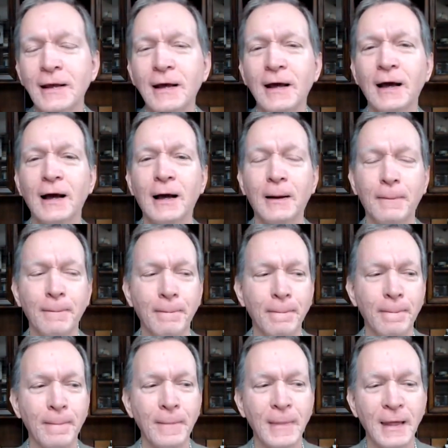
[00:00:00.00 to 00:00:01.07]

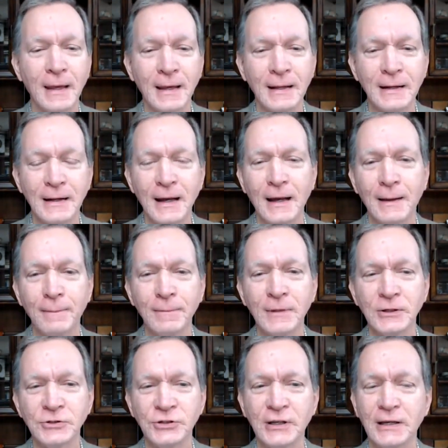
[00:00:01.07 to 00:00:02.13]

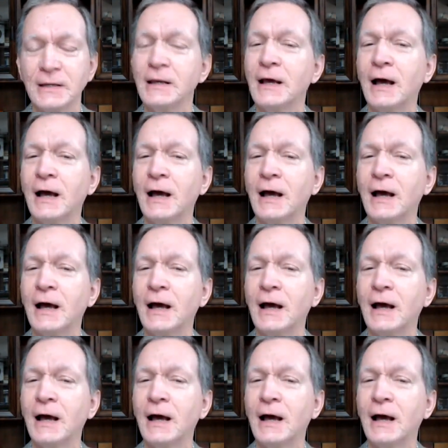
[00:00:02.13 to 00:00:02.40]
Let's see,